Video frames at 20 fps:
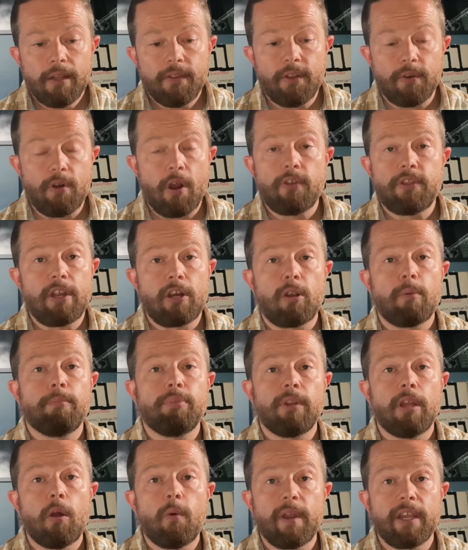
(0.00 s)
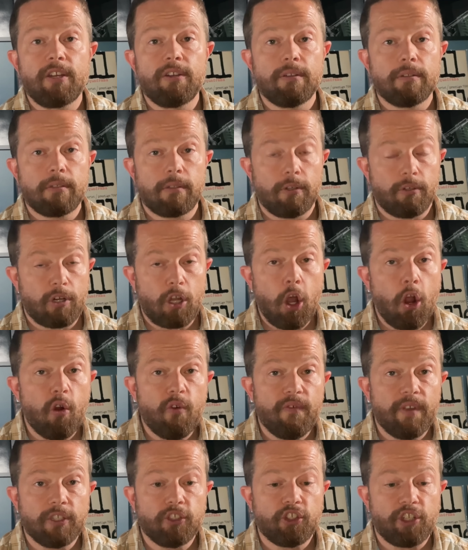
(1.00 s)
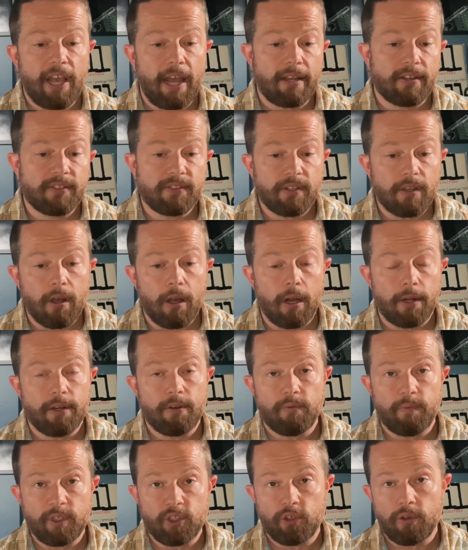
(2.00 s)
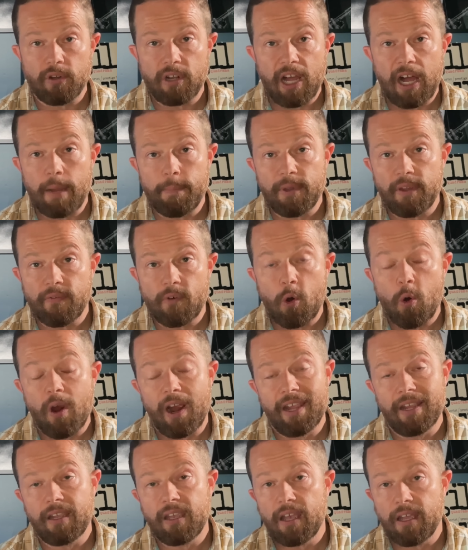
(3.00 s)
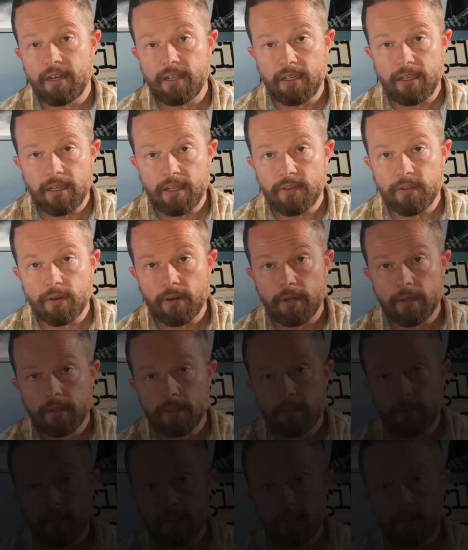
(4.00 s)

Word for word: They're, they aren't blowing their COVID checks on an original copy of Quiet Kenny either.